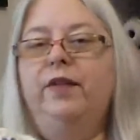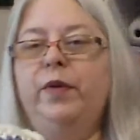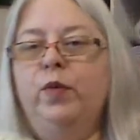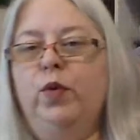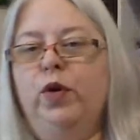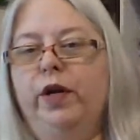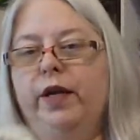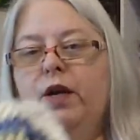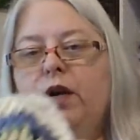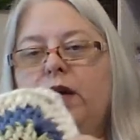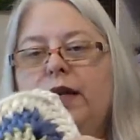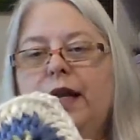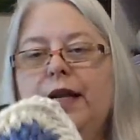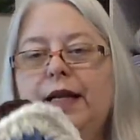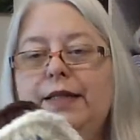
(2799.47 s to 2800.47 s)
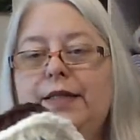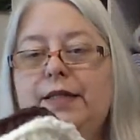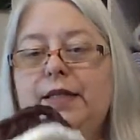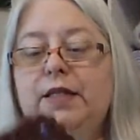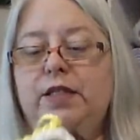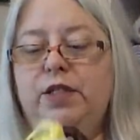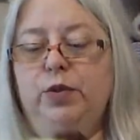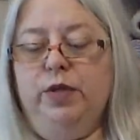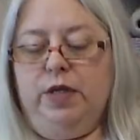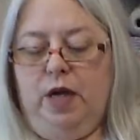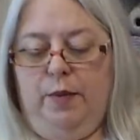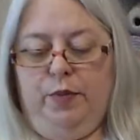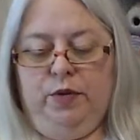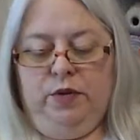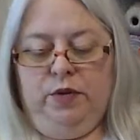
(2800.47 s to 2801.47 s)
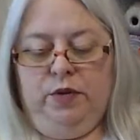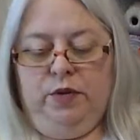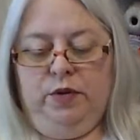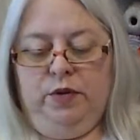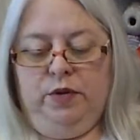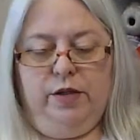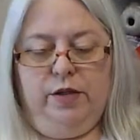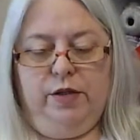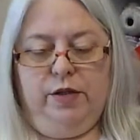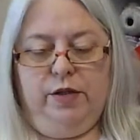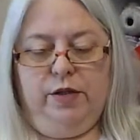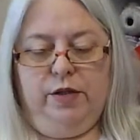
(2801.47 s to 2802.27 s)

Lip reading: that I've been working on. And I did do a couple new squares.